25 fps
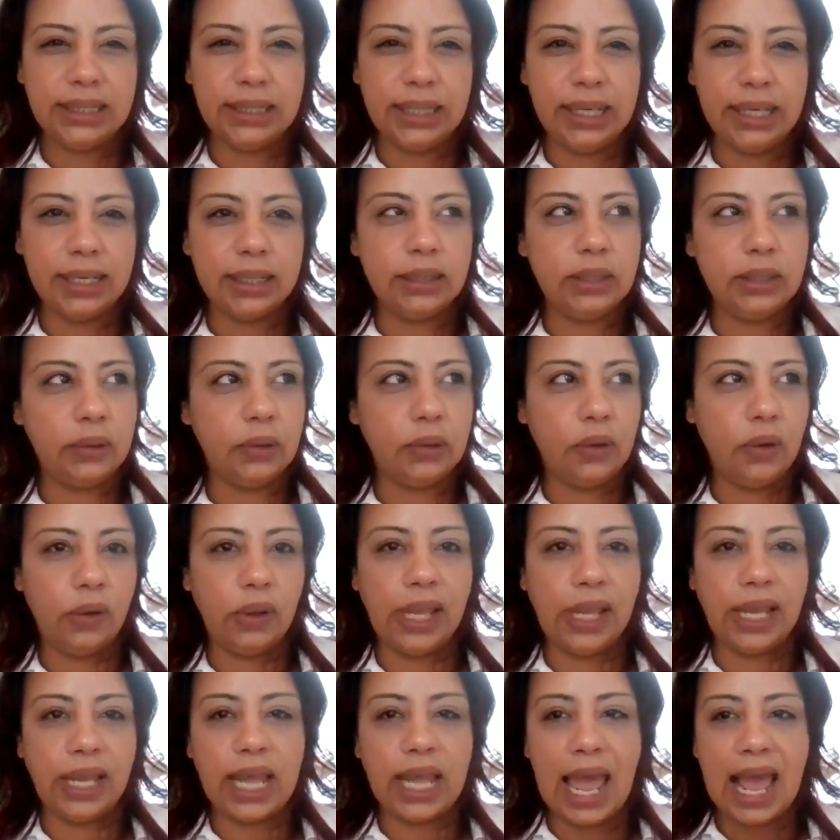I think,
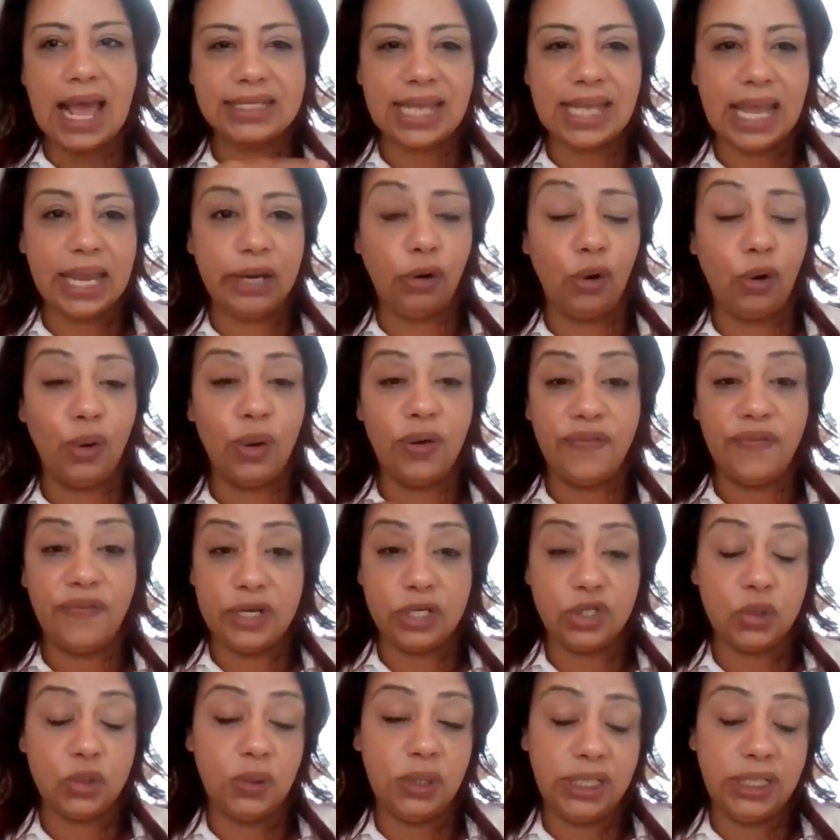like as I grow
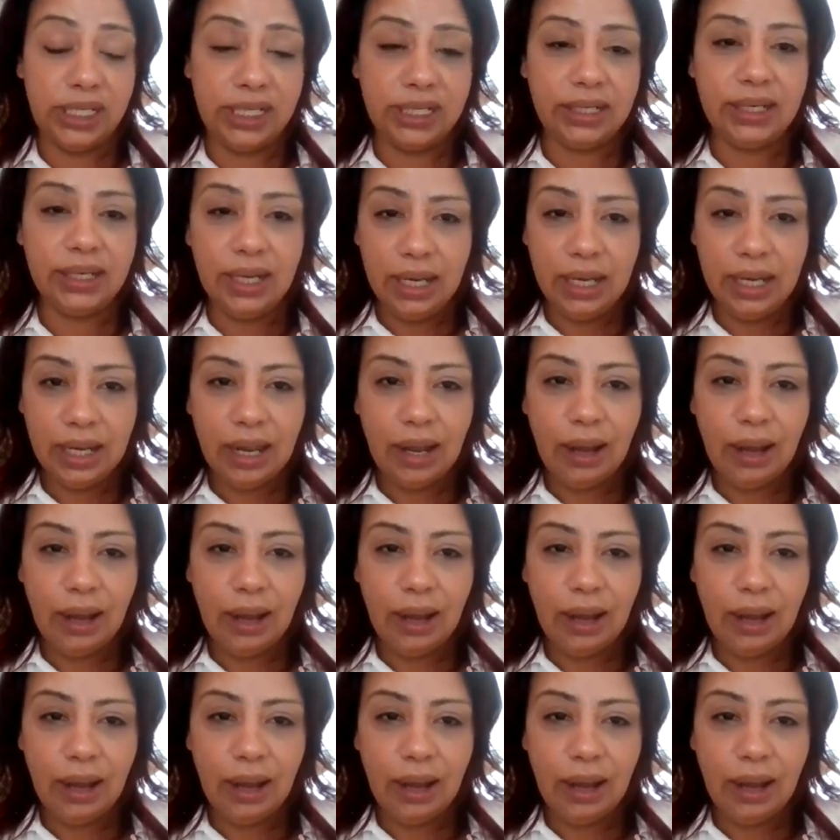eventually,